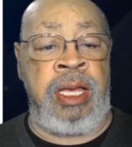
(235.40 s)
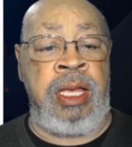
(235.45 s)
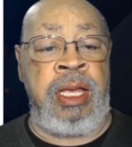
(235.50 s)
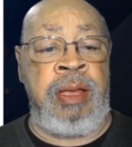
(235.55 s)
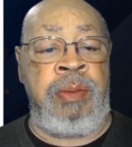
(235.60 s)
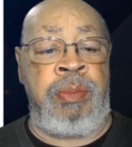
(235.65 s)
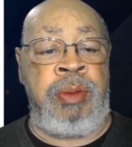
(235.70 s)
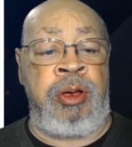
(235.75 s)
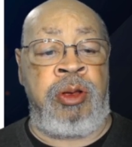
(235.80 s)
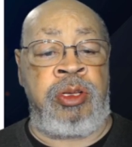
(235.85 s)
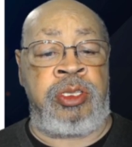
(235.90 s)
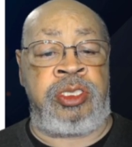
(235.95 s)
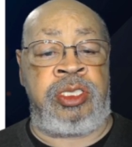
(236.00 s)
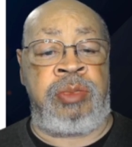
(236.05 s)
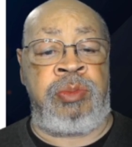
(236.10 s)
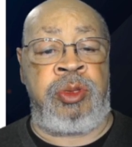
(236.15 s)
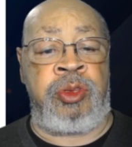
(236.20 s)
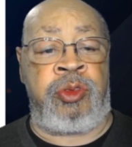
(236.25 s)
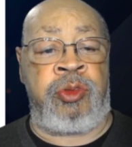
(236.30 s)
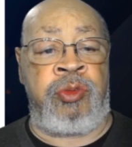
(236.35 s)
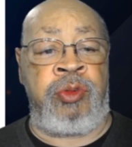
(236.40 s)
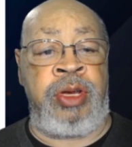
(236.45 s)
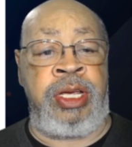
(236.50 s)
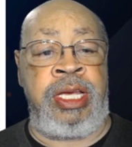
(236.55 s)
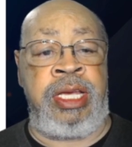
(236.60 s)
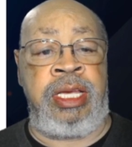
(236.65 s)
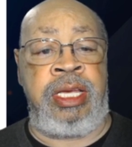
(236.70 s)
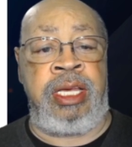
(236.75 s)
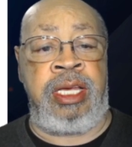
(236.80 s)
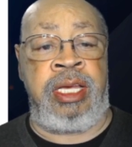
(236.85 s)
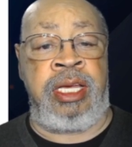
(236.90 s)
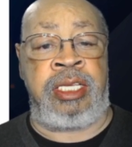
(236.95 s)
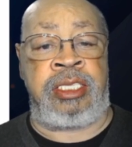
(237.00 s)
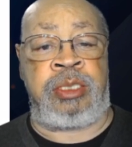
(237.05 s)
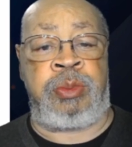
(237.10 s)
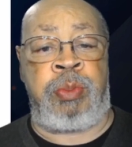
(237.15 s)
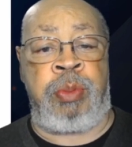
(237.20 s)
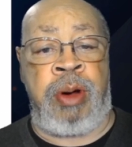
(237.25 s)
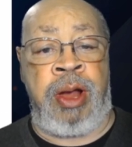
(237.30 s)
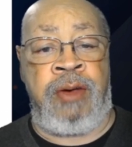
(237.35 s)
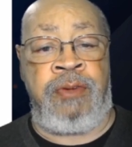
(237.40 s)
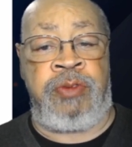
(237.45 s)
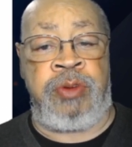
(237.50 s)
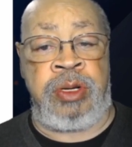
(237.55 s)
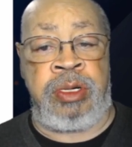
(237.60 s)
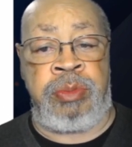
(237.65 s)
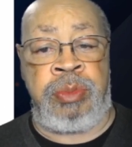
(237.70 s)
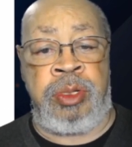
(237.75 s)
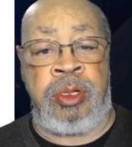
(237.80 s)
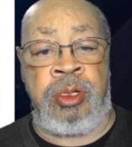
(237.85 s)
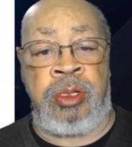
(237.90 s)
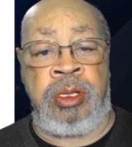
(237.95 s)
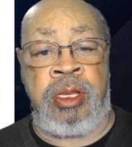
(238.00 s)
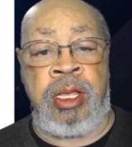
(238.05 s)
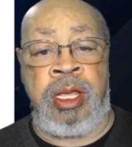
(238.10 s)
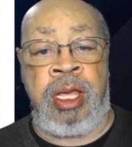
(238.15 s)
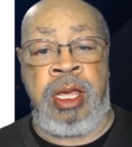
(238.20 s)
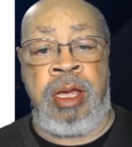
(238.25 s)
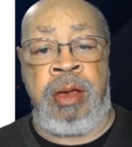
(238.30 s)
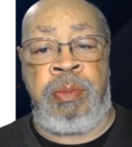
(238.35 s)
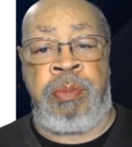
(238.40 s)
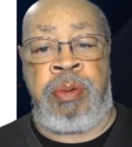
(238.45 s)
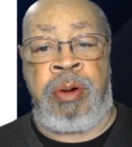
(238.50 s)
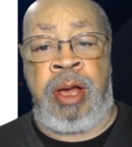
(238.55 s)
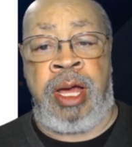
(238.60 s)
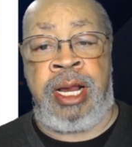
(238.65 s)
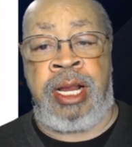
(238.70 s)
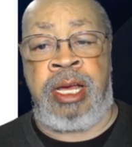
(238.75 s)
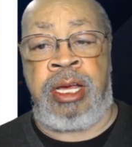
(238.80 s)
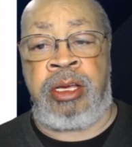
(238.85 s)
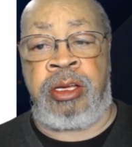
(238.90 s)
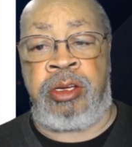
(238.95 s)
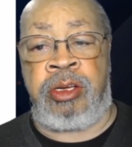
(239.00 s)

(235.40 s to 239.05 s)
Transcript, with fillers: Bonus number three is profitable product